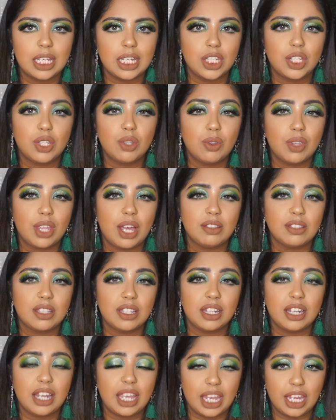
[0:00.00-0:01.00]
in
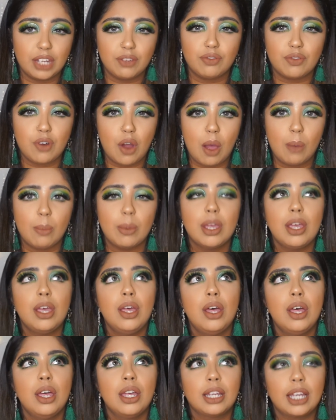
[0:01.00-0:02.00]
2008 from
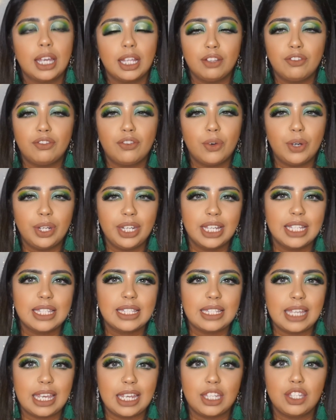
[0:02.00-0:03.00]
California
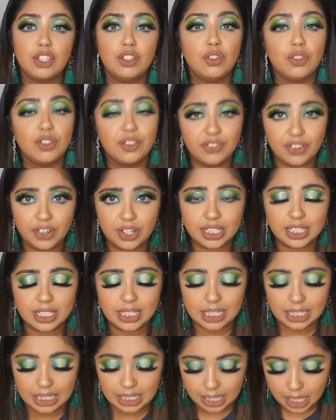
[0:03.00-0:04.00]
State
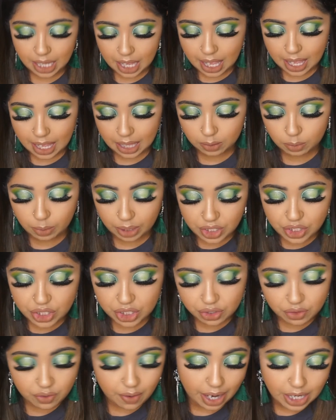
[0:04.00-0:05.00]
University. And when
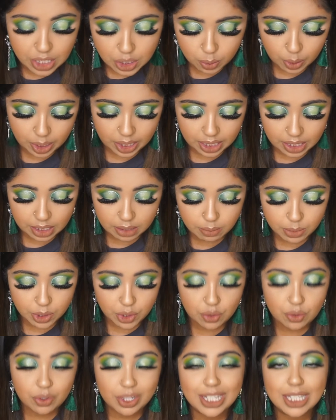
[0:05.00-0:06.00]
she graduated,
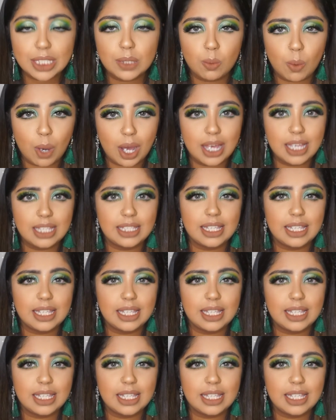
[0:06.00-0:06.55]
Mitrice was